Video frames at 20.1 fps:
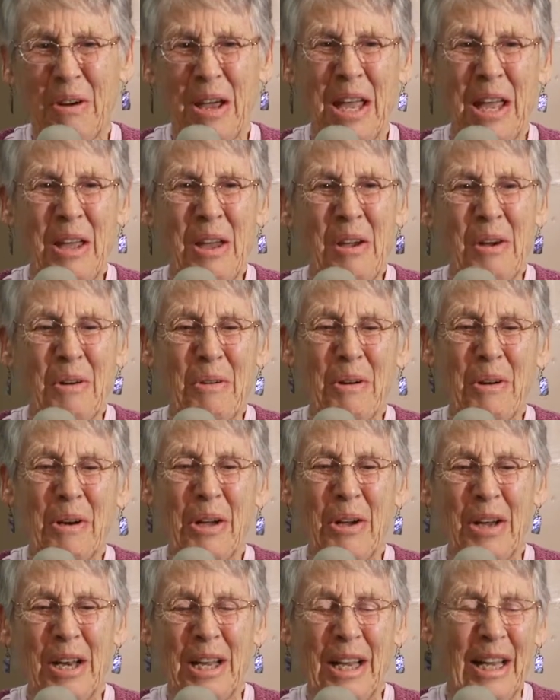we were
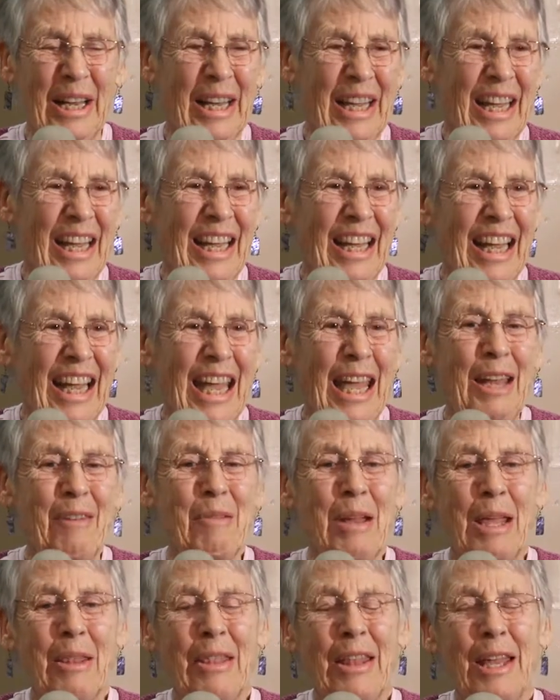going to,
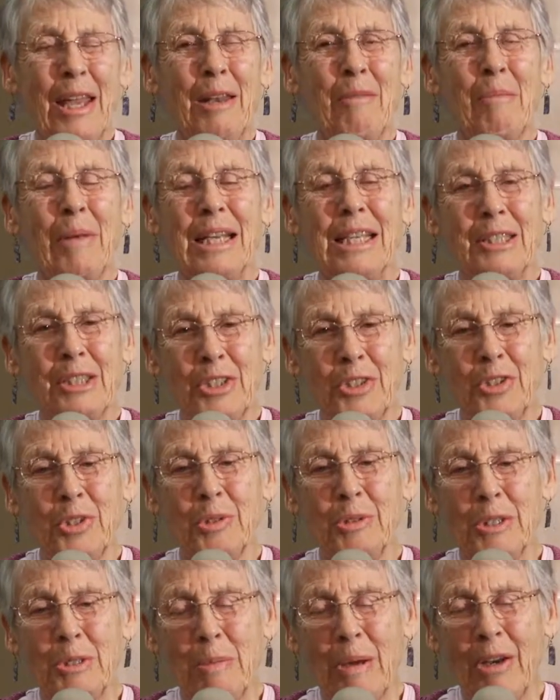and, and then my
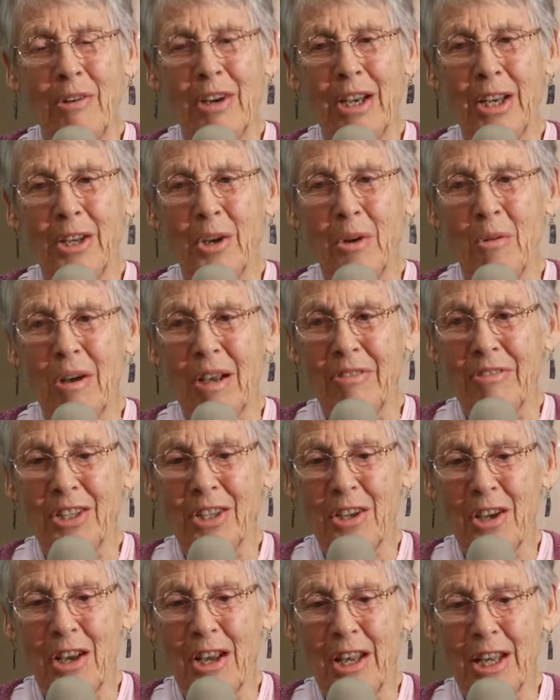sister was about ready to go off to
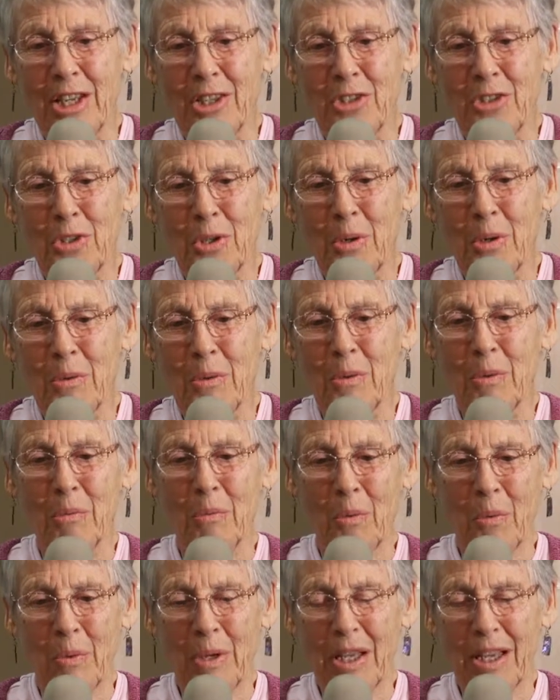college, so
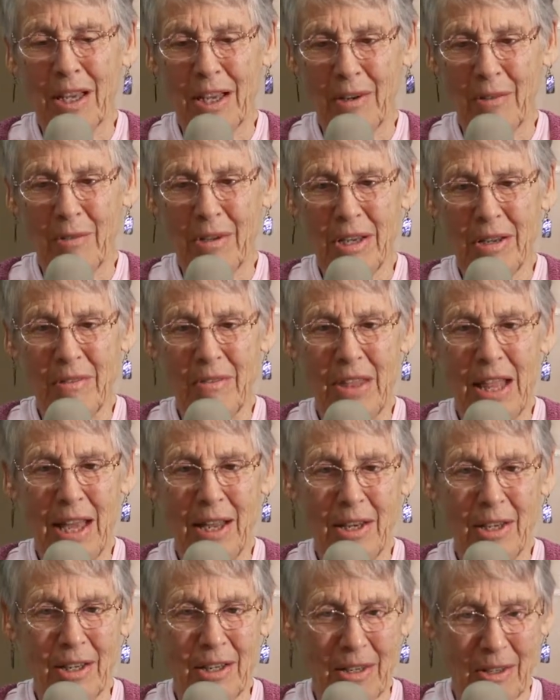we got rid of
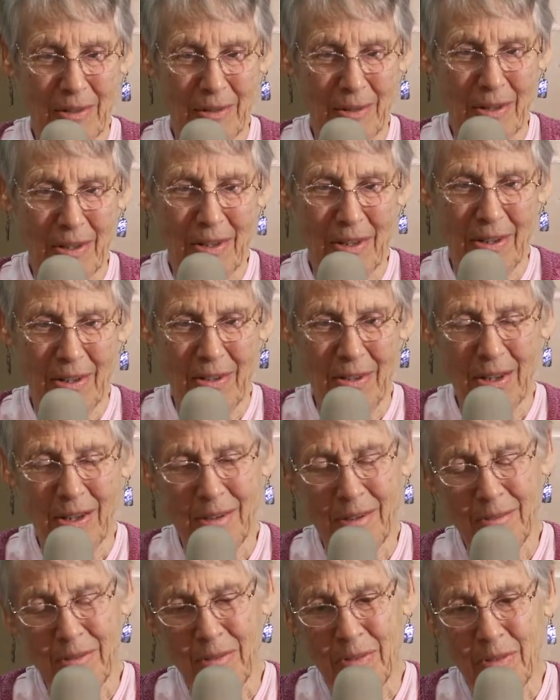that,
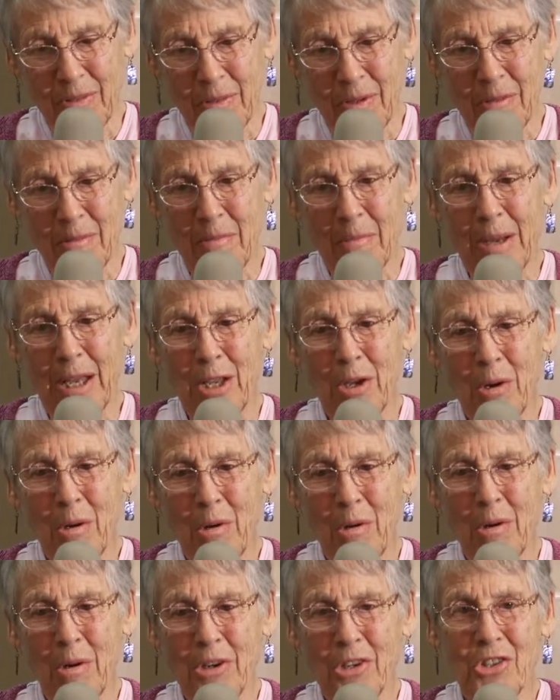of, of my
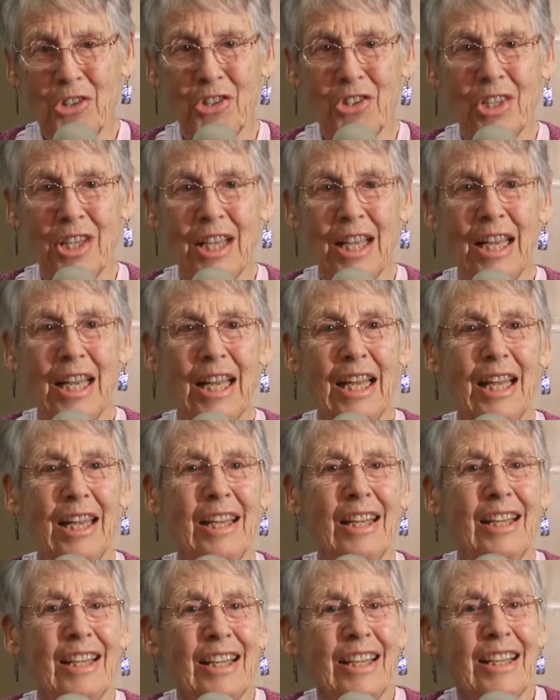horse,
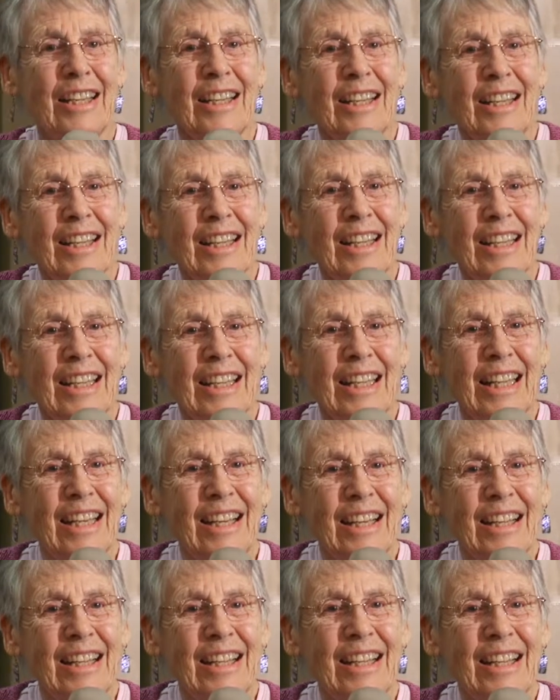and yeah.
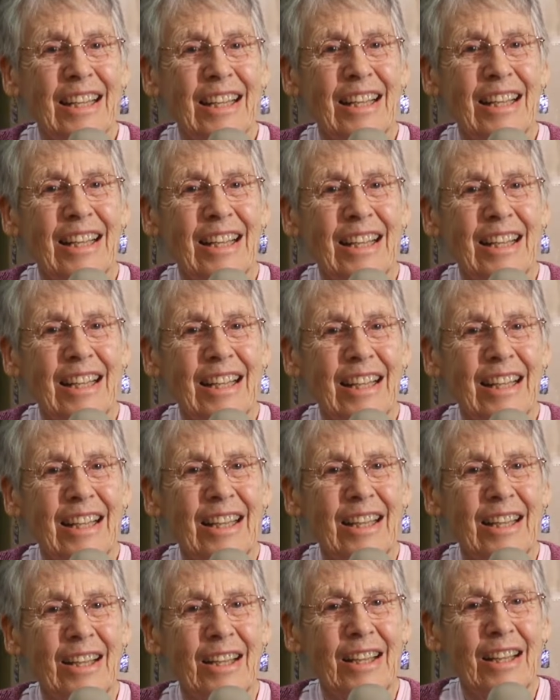Horse named
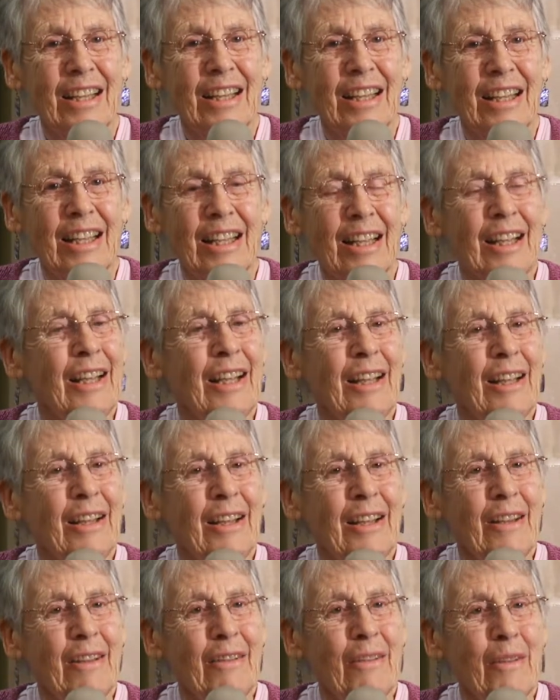Silver, is that the
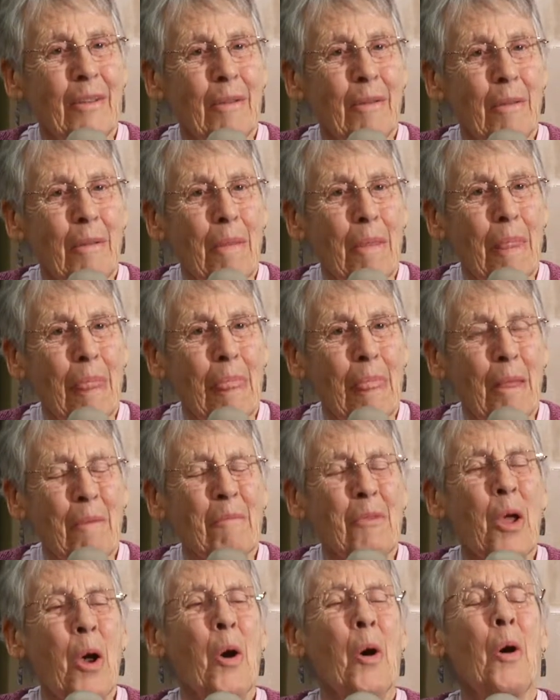horse that was
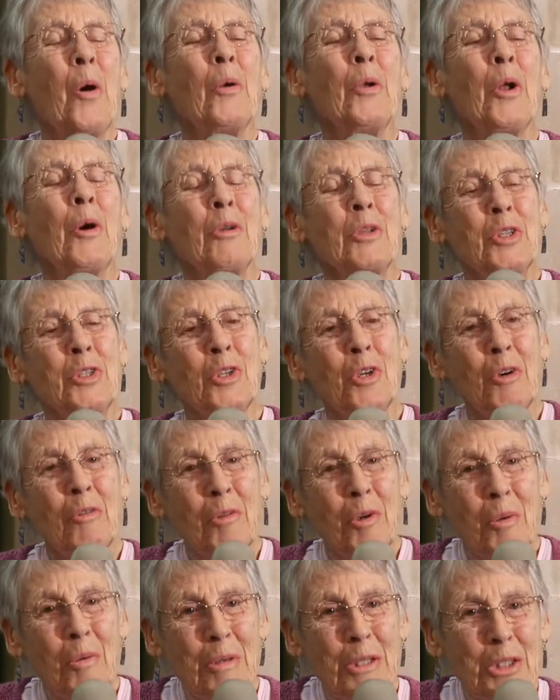it? Oh, no,
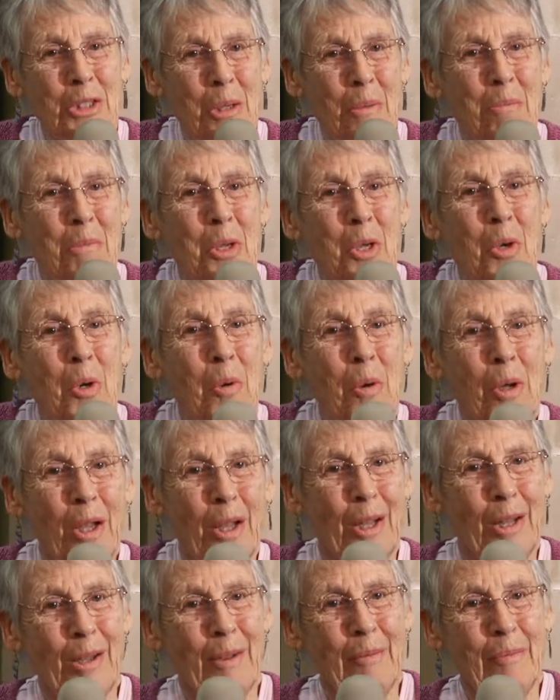Silver was a
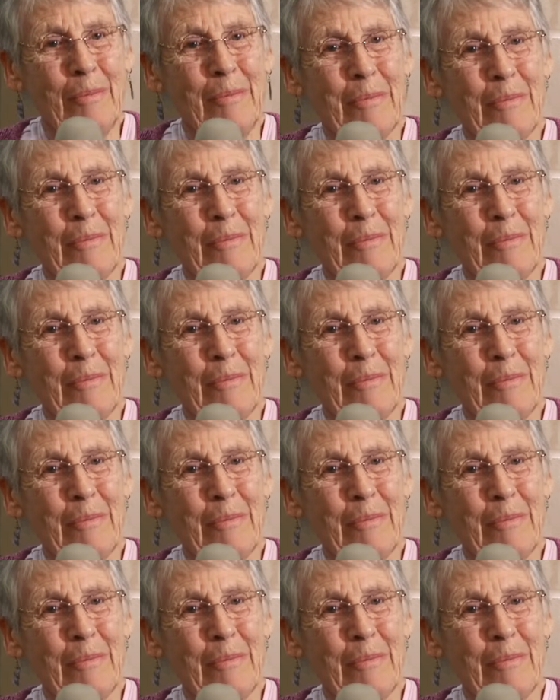mule.